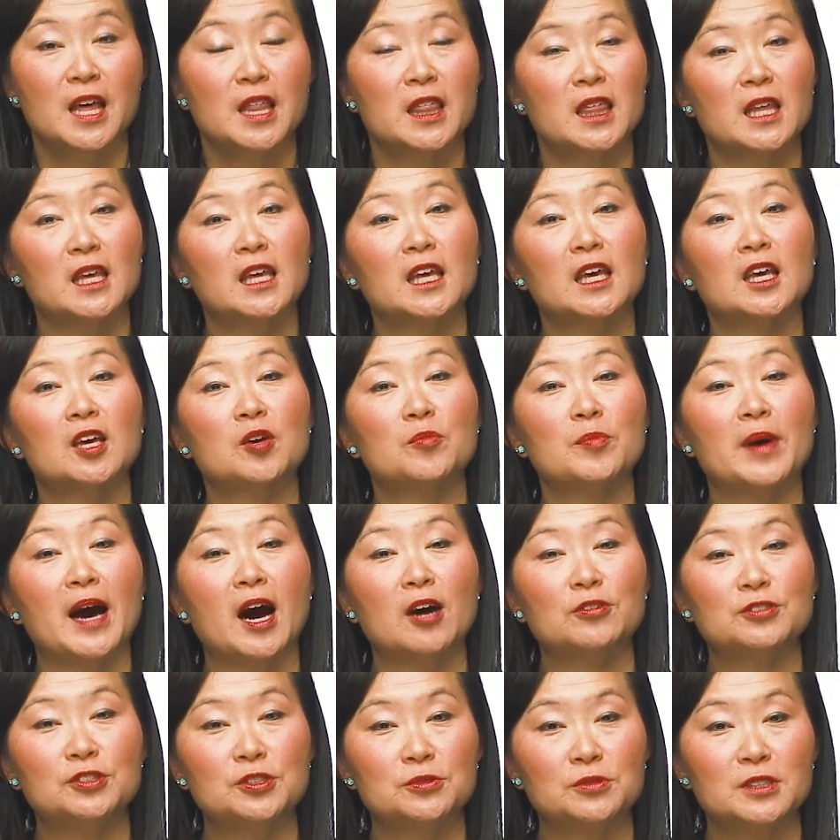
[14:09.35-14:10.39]
Thinking
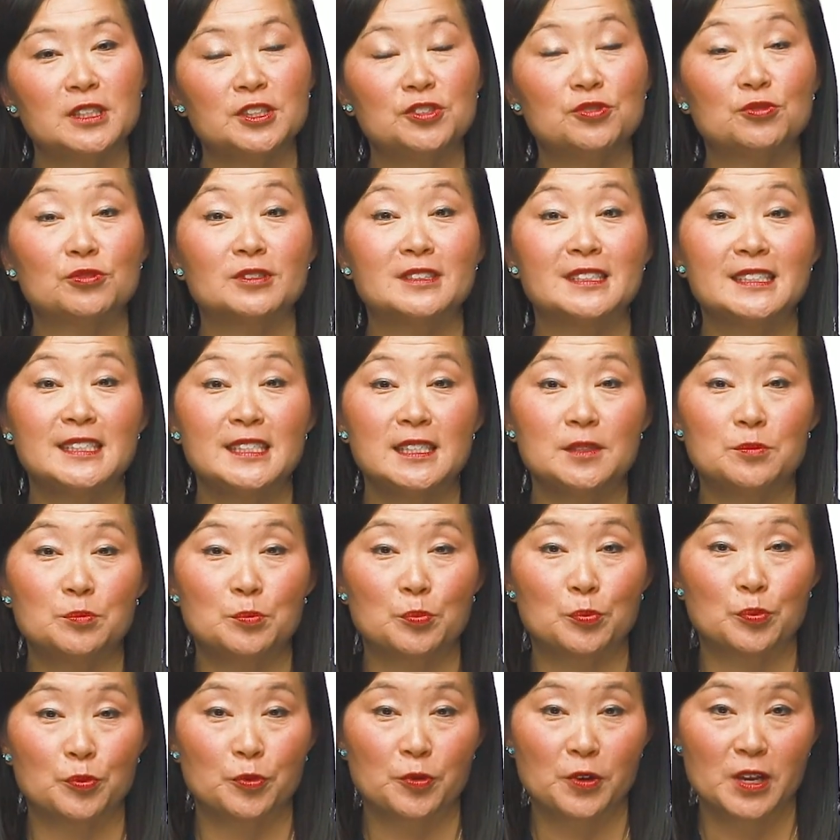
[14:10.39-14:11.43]
about doing your
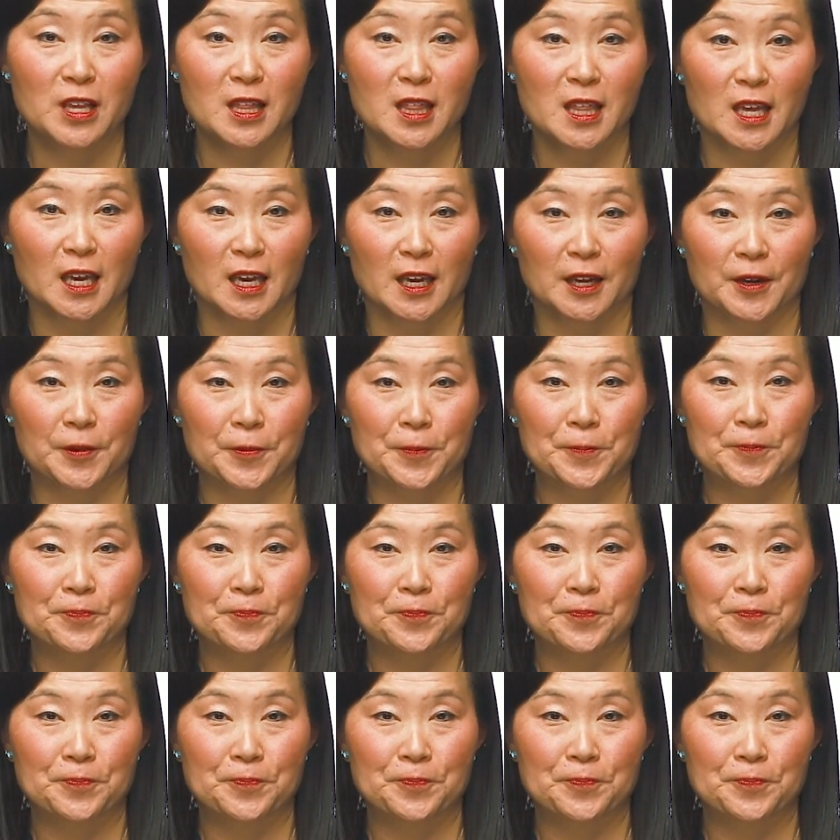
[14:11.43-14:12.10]
deep breathing.